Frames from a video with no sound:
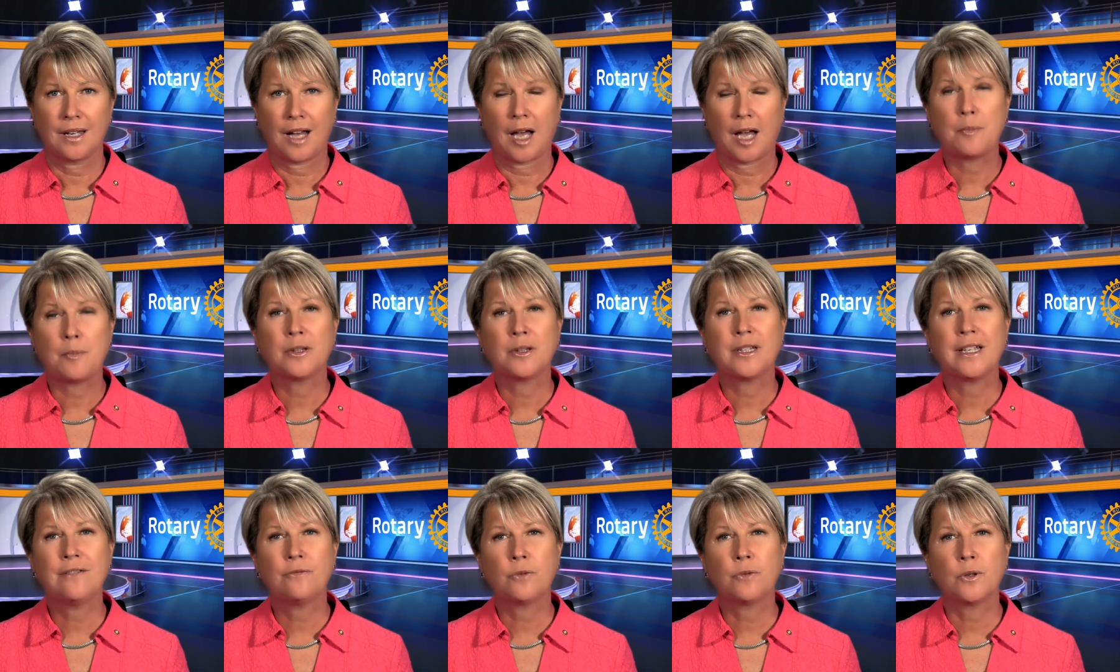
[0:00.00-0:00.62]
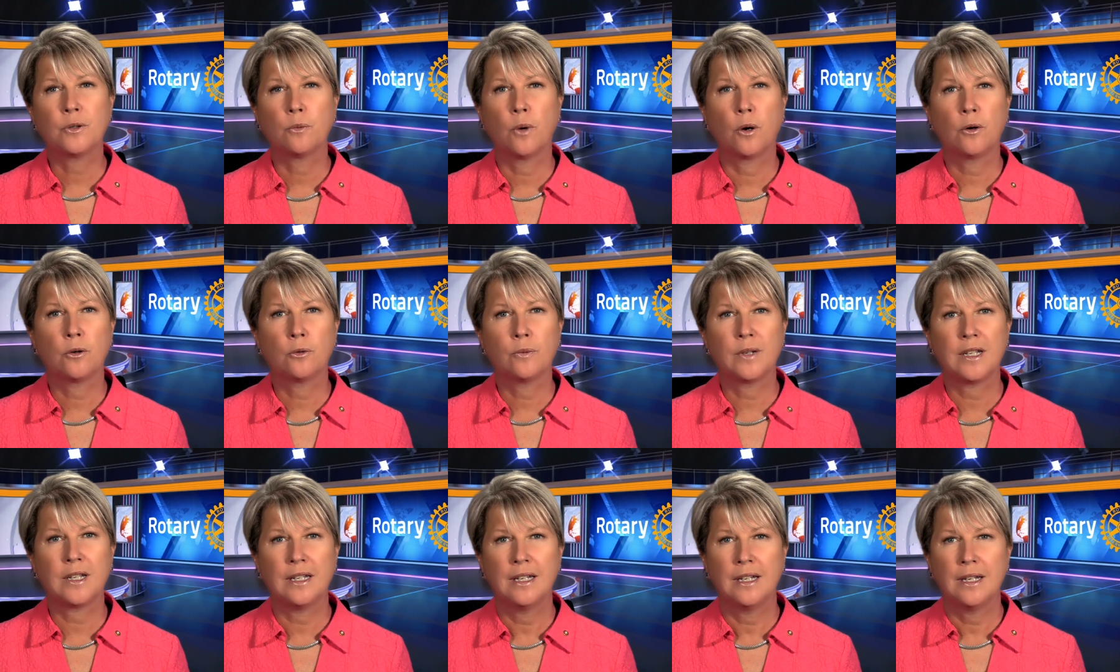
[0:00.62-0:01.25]
I believe when
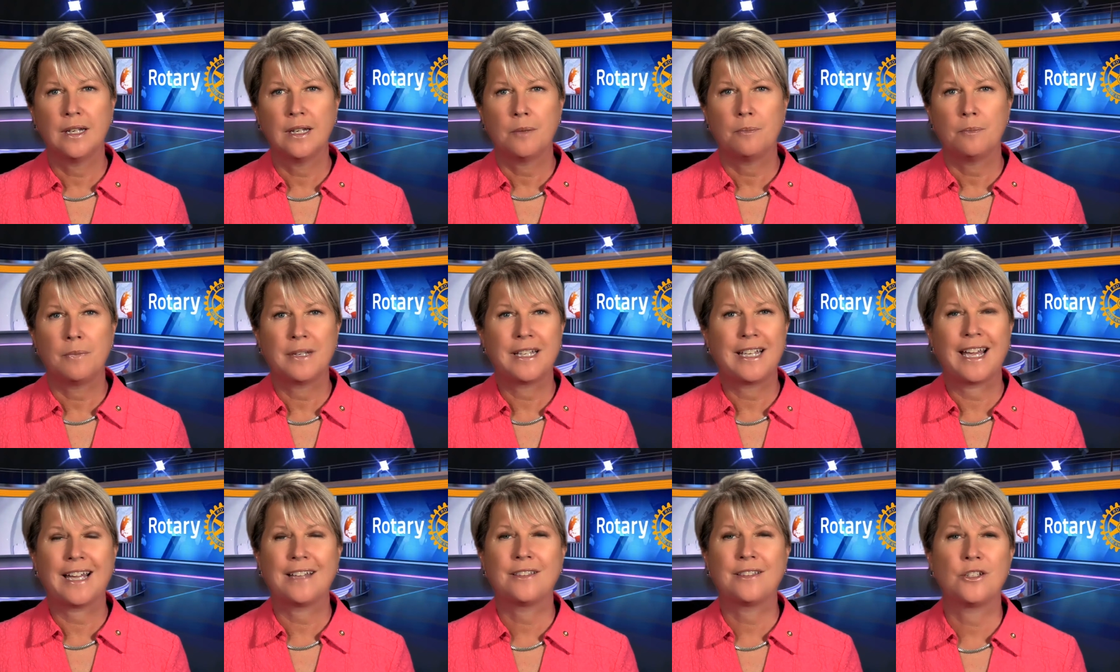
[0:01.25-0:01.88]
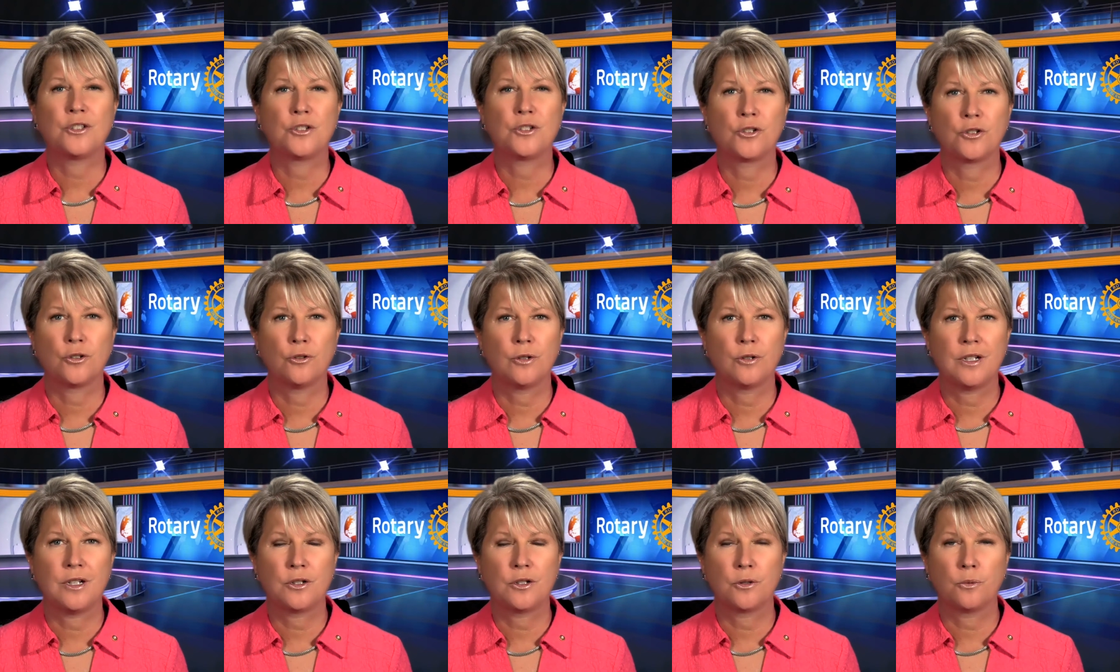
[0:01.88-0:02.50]
Rotary began this journey